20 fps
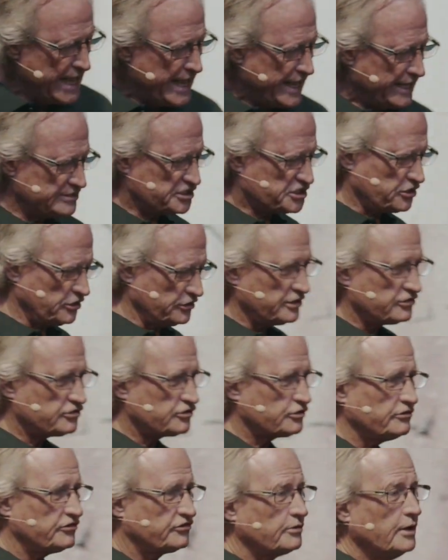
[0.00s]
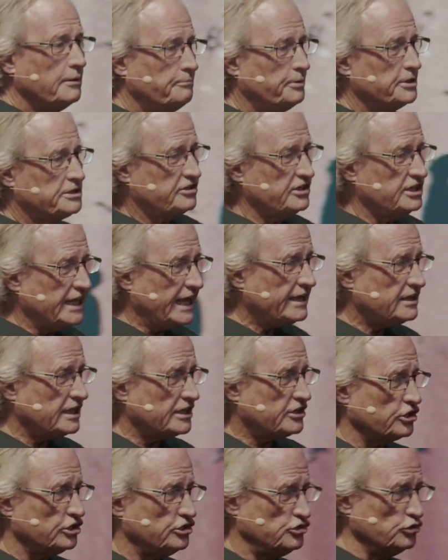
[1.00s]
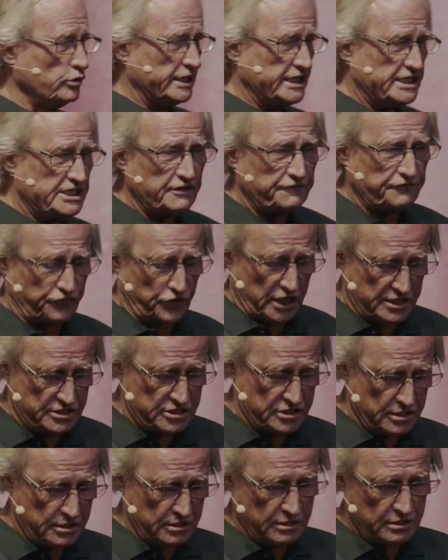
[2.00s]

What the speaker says: And so but today they could do it different.